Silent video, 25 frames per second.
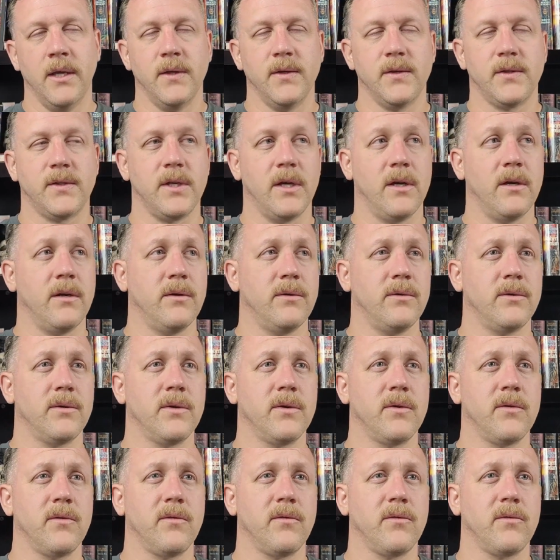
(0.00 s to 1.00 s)

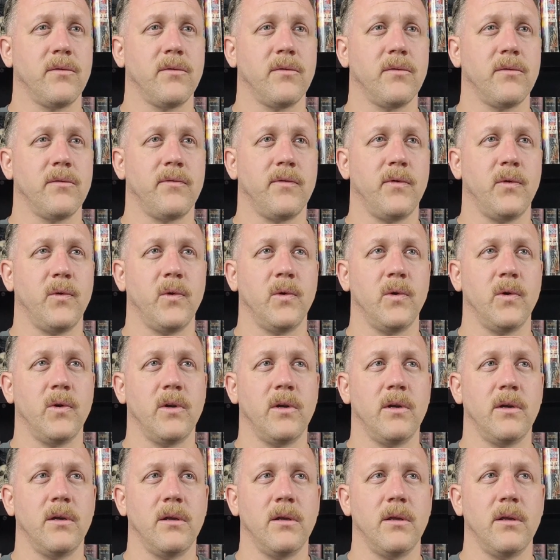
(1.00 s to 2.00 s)
So
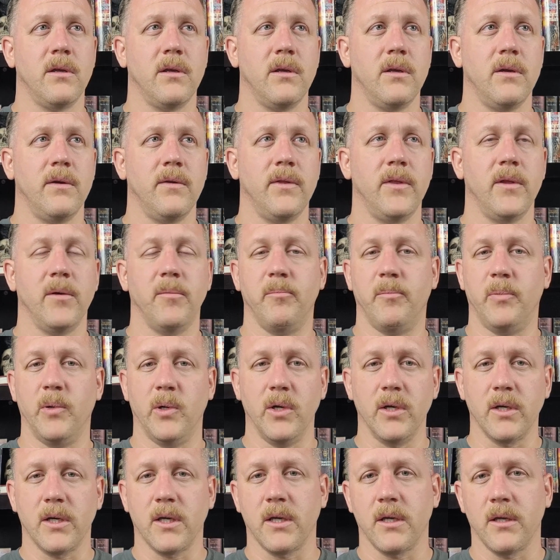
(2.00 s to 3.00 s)
for the
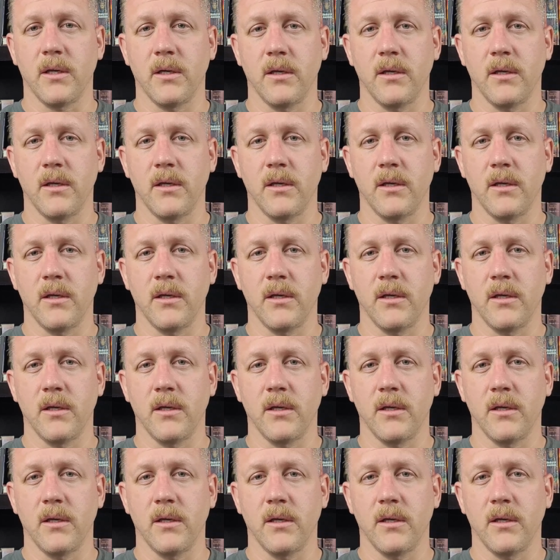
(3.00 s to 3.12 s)
book,